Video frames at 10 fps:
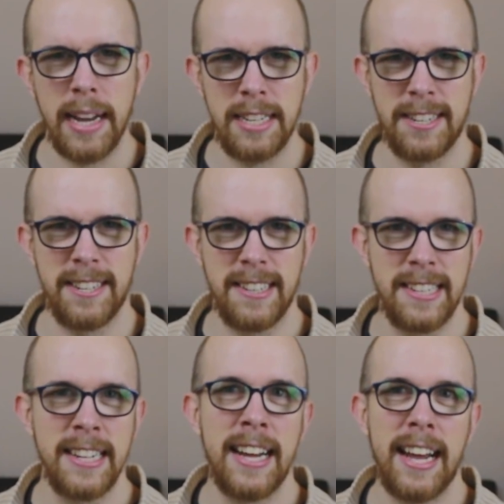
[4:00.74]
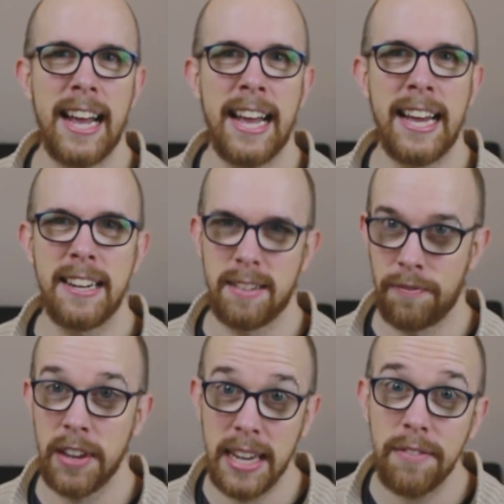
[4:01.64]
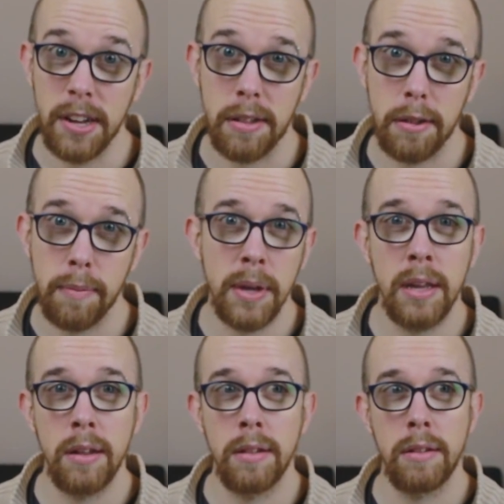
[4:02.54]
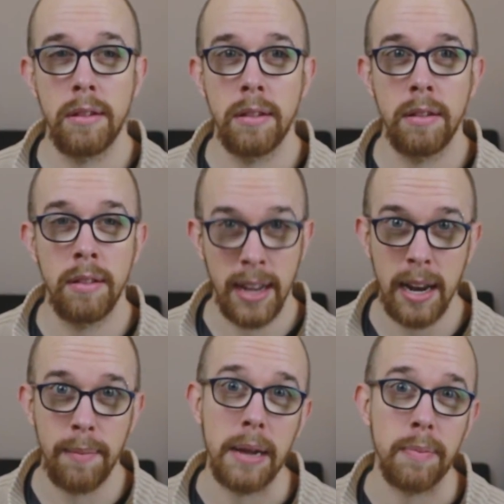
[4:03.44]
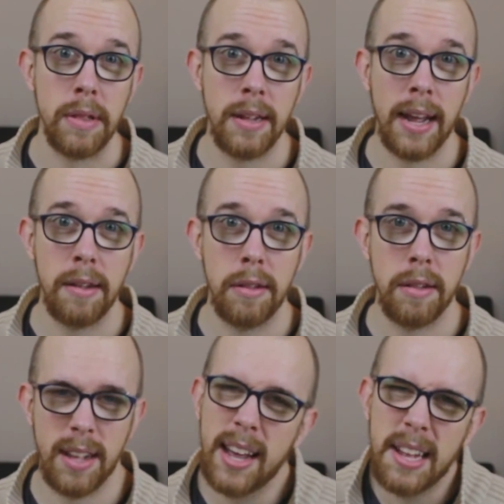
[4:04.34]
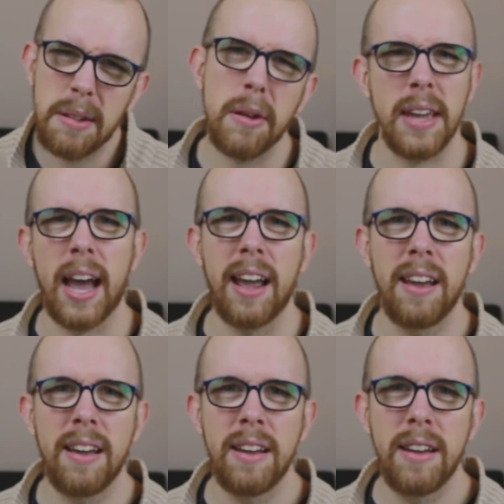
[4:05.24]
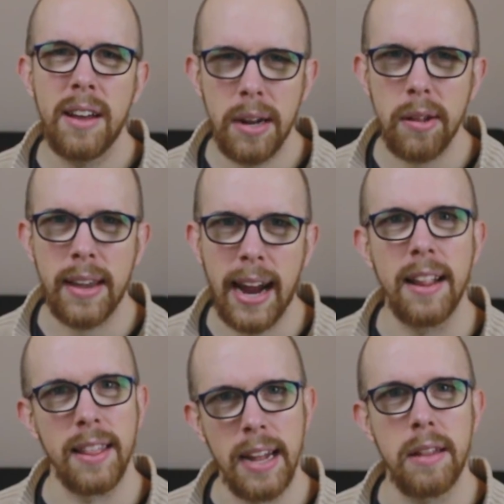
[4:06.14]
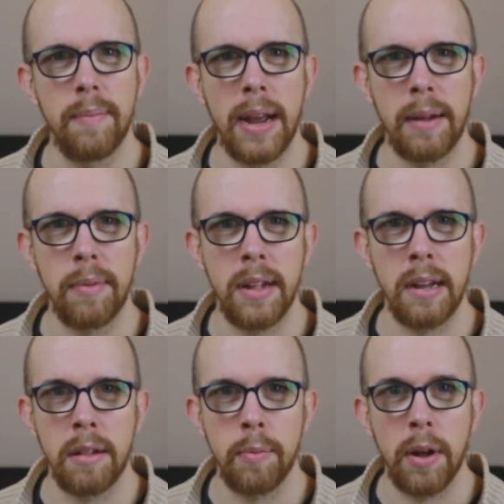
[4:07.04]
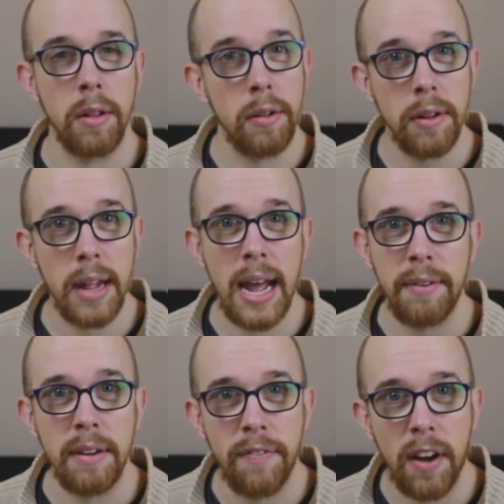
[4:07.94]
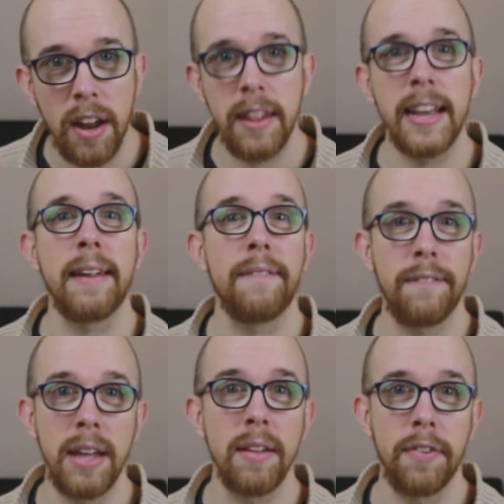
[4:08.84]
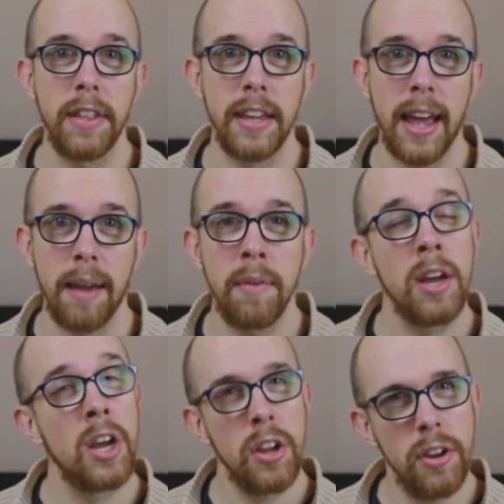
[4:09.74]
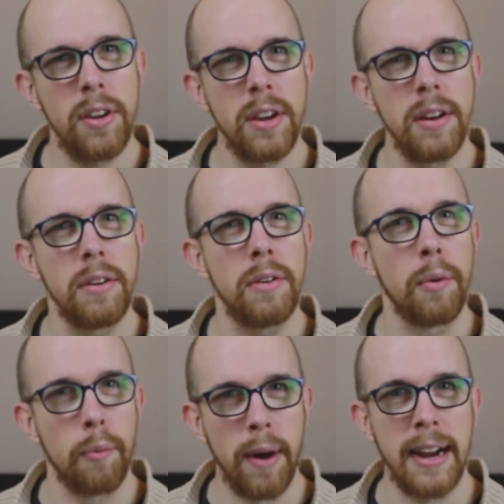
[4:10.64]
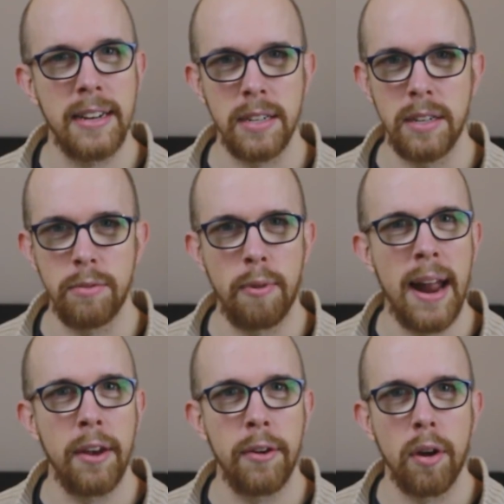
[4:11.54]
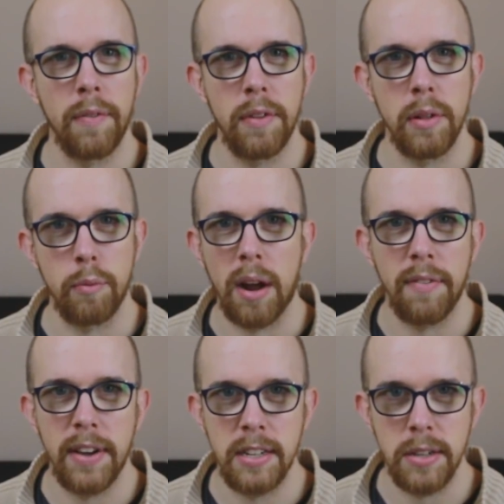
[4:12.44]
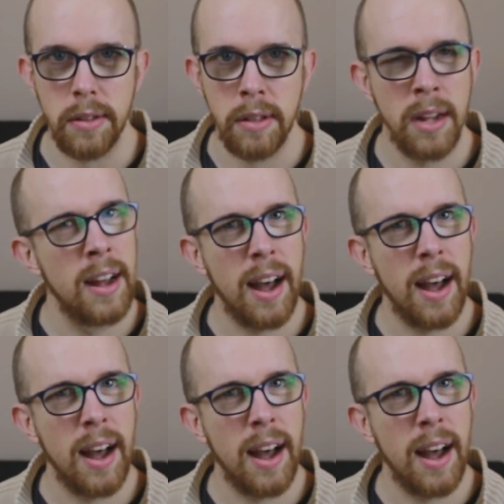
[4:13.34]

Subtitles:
patience, and forgiveness, because they're going to make mistakes, and that's okay. It's okay to let them make mistakes as well. As long as they're having fun and they get a feel for the game, you can correct and round off those rough edges